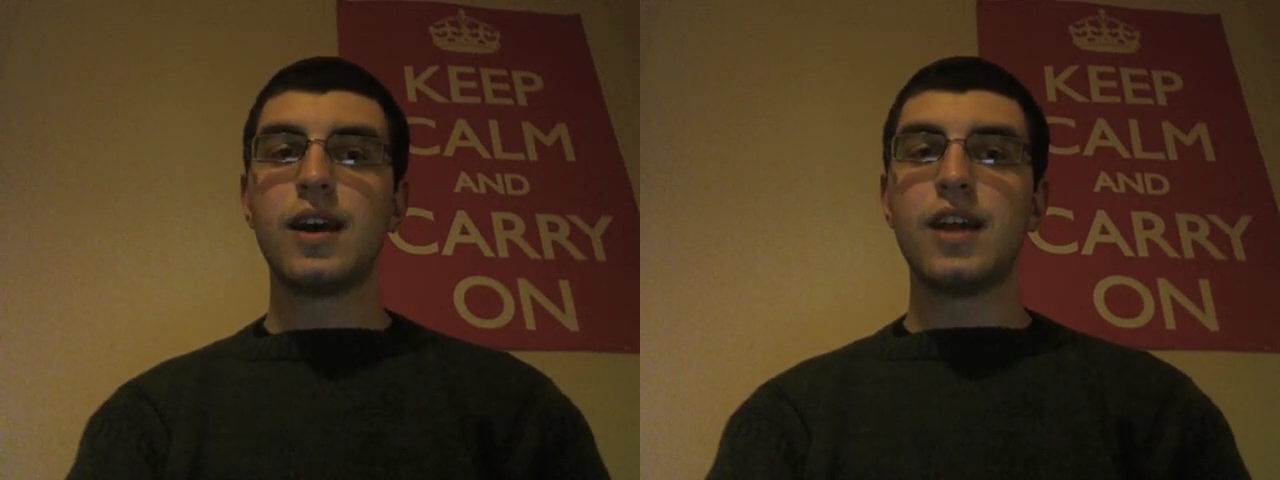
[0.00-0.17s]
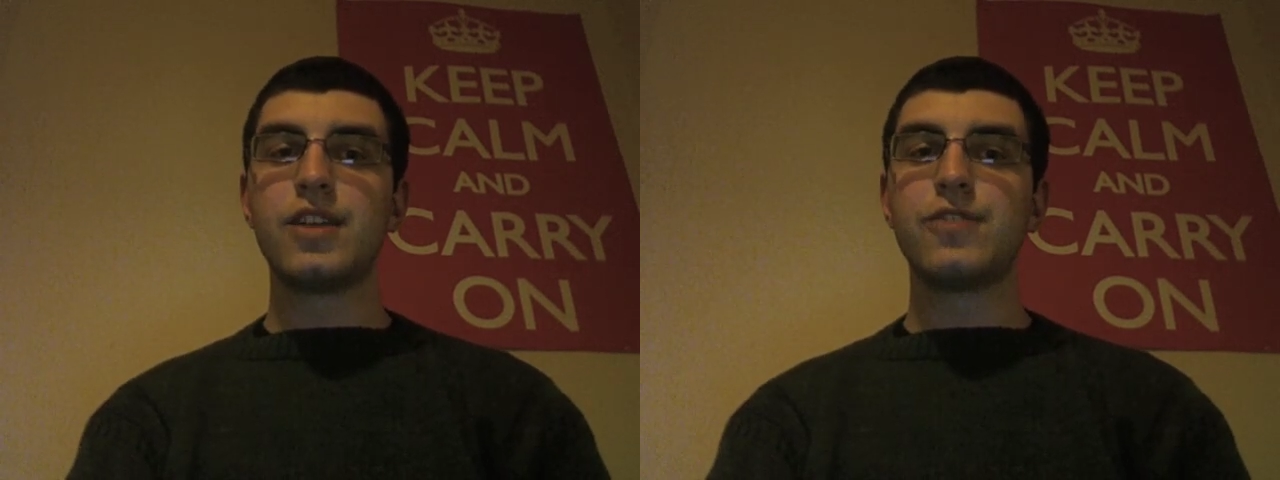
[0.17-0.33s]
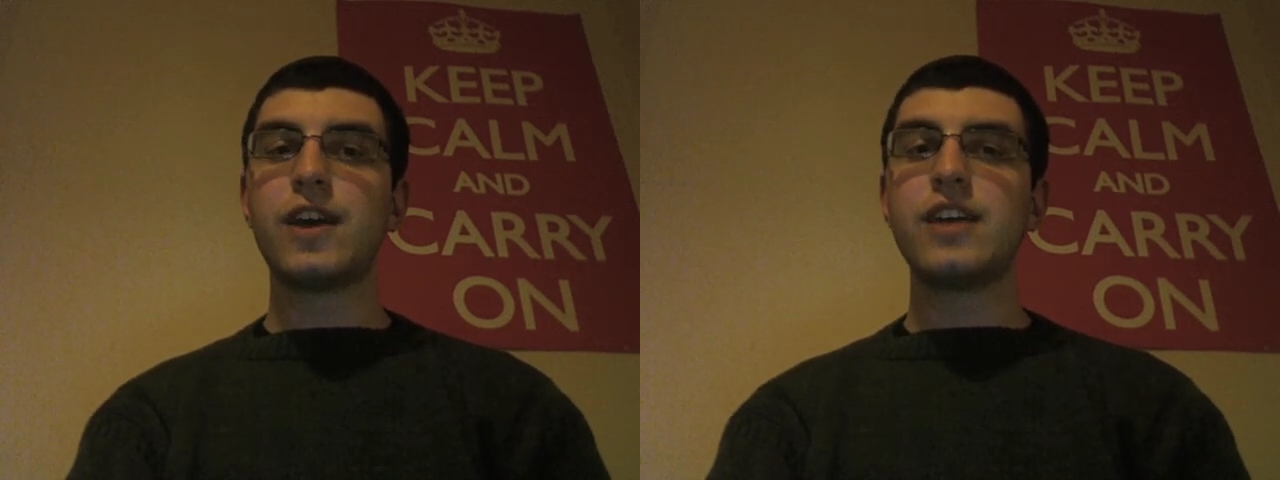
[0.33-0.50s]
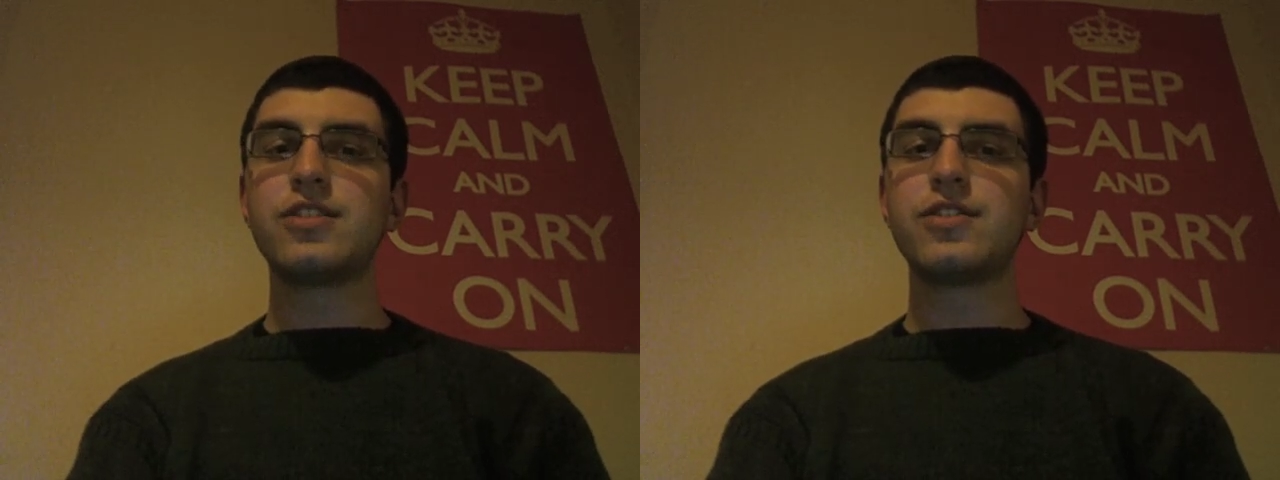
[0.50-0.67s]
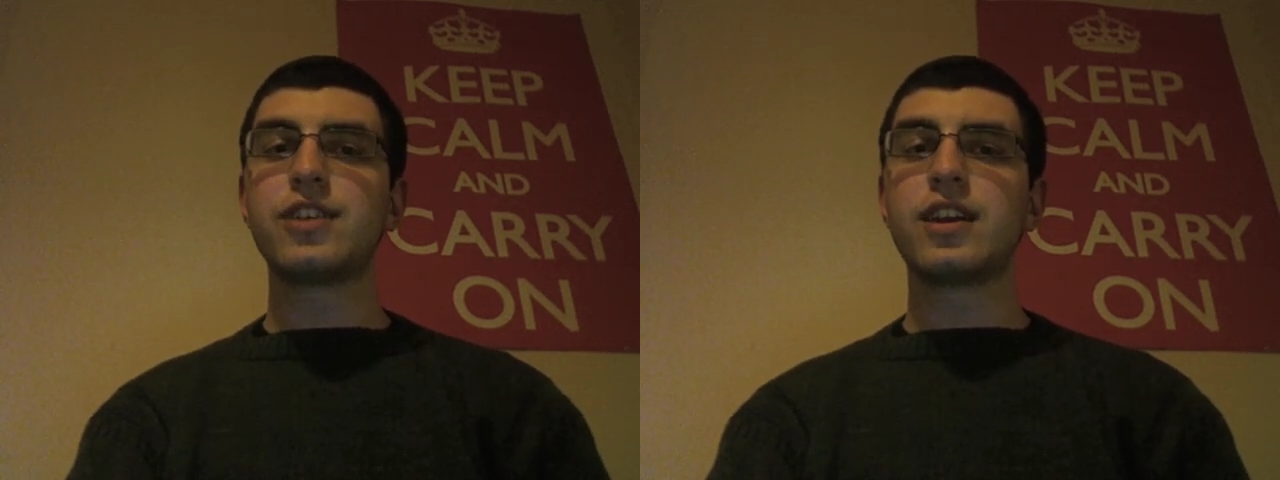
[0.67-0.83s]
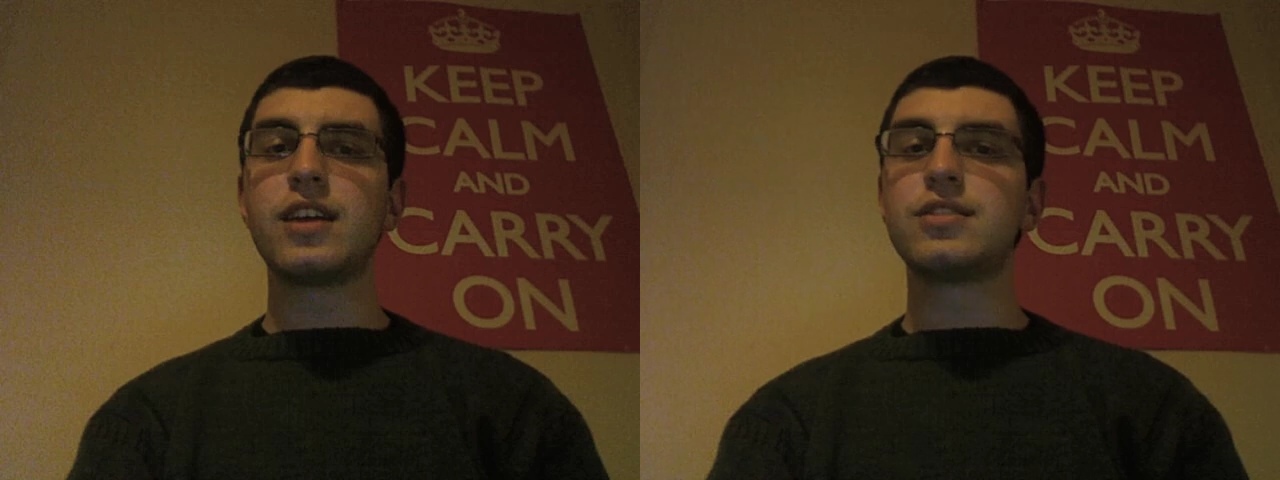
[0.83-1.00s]
The face of
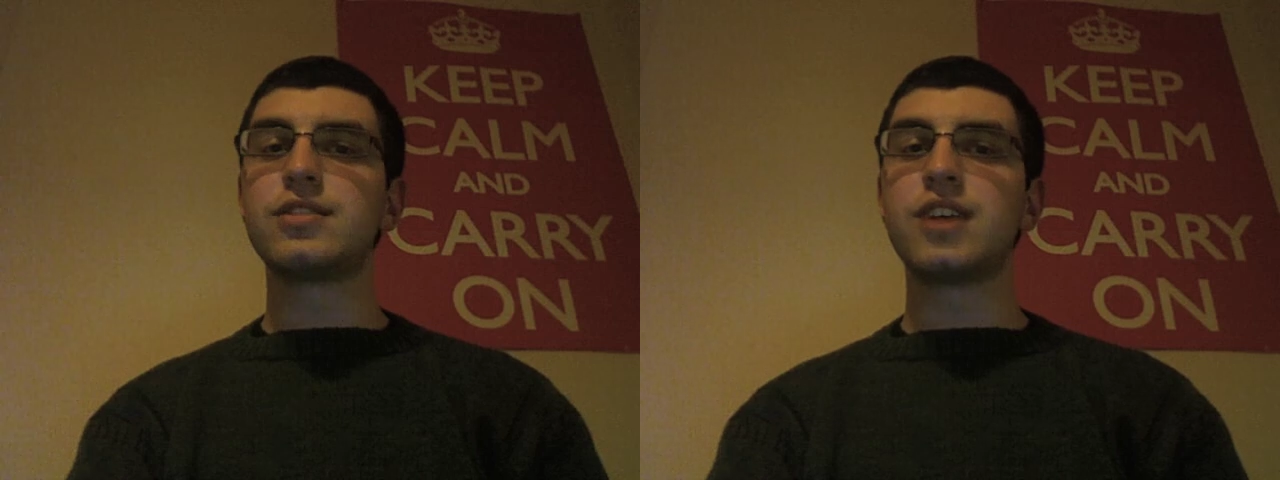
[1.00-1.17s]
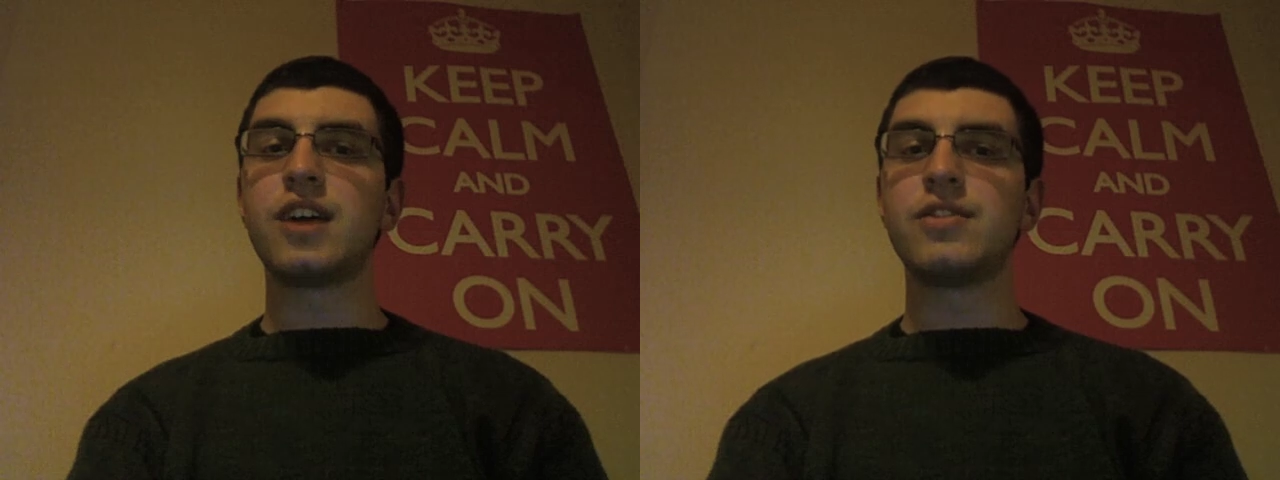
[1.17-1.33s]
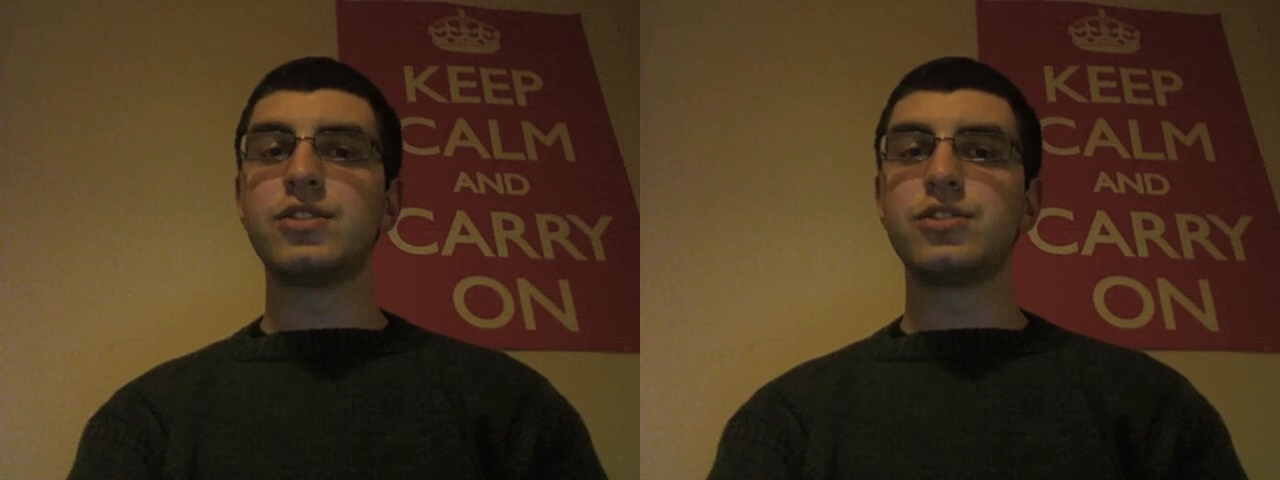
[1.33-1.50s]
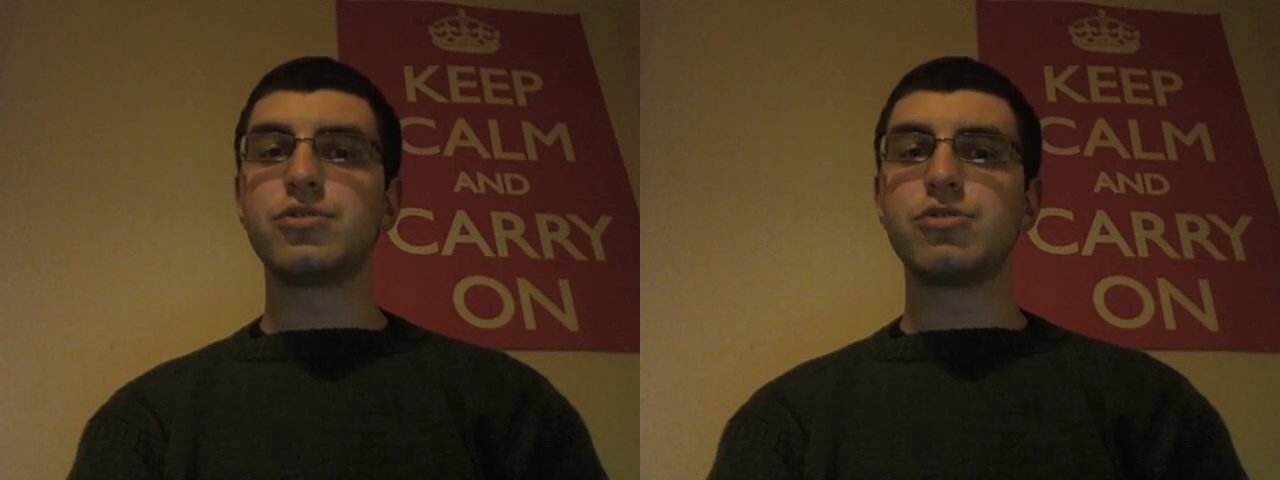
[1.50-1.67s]
the king's servants